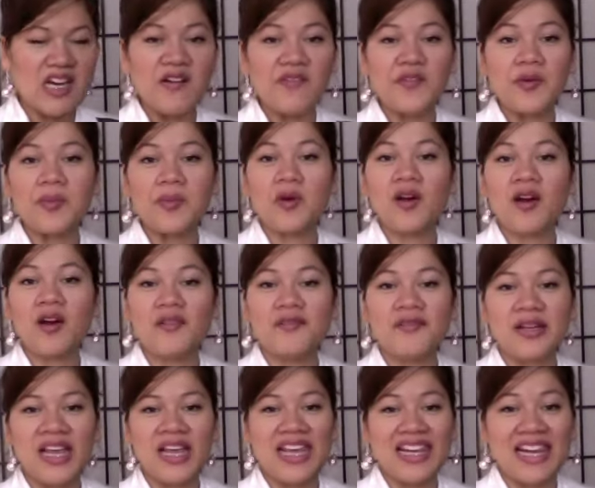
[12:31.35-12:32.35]
for more
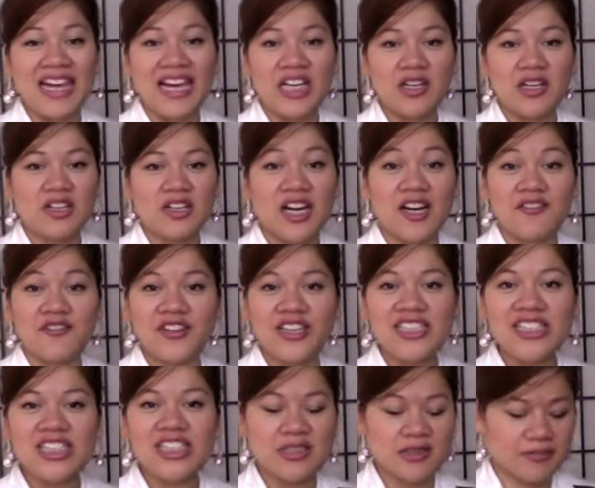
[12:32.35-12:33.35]
of a lighter
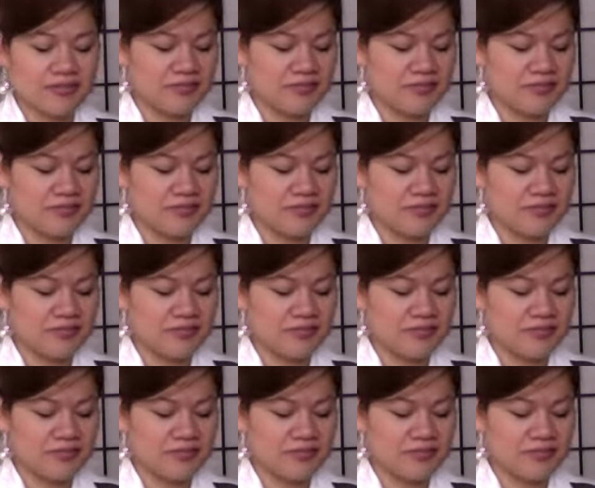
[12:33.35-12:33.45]
coverage.